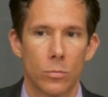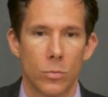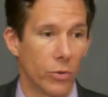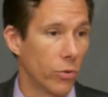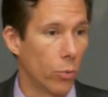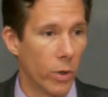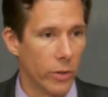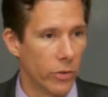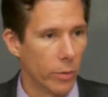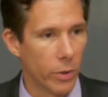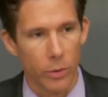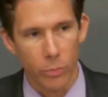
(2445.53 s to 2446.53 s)
That's just one
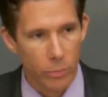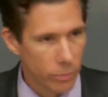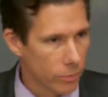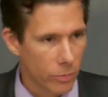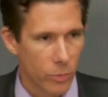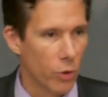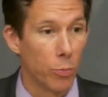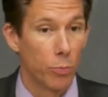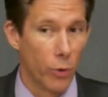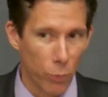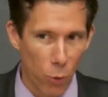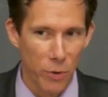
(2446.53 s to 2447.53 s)
example. I, there's,
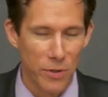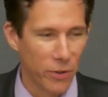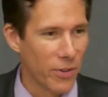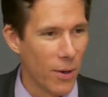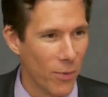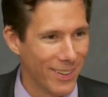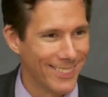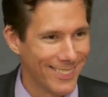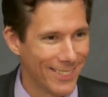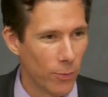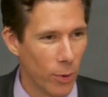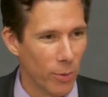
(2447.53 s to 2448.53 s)
there's more than just that one,
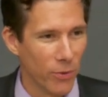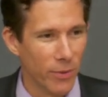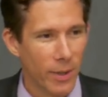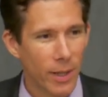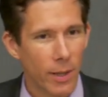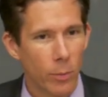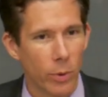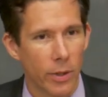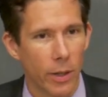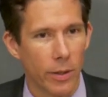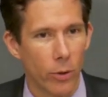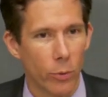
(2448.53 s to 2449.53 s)
one person, but
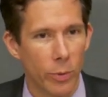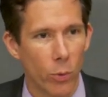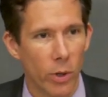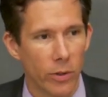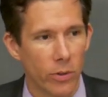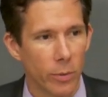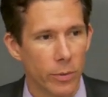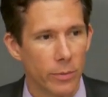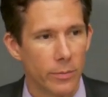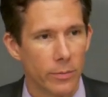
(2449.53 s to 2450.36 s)
that, that would be one example.